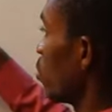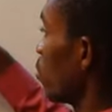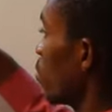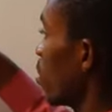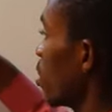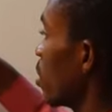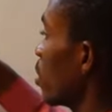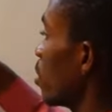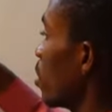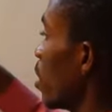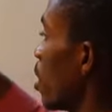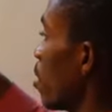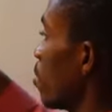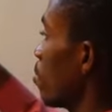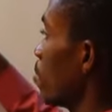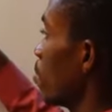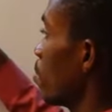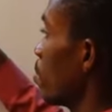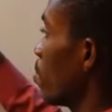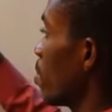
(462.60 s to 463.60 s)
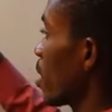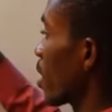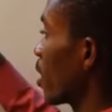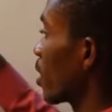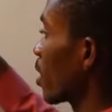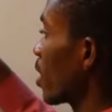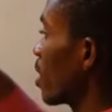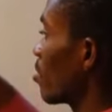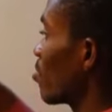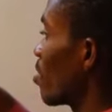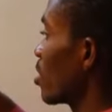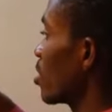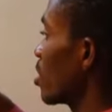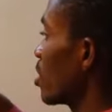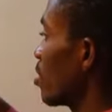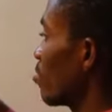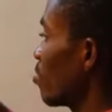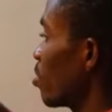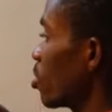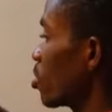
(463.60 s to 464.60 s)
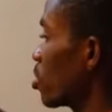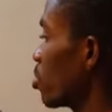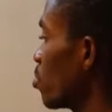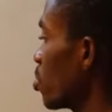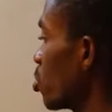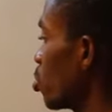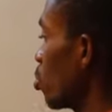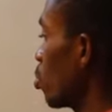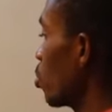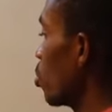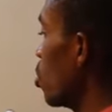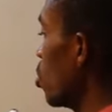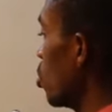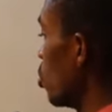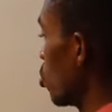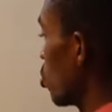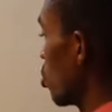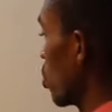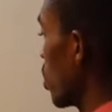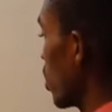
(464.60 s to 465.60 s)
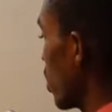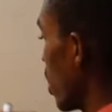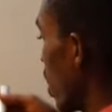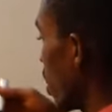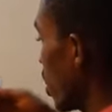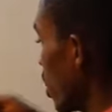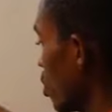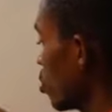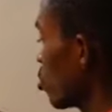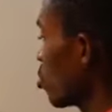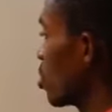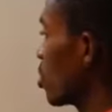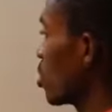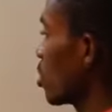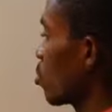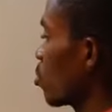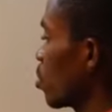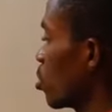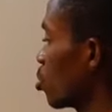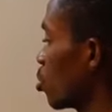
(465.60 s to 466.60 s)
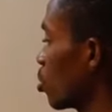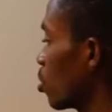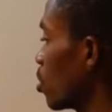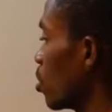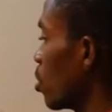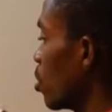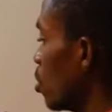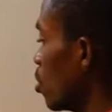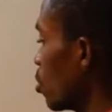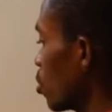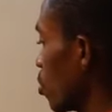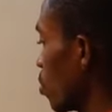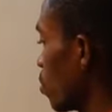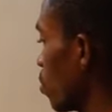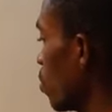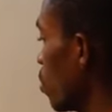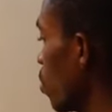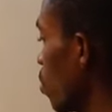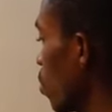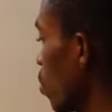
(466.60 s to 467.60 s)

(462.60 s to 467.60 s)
bring mechanical advantage and velocity ratio together into this equation. So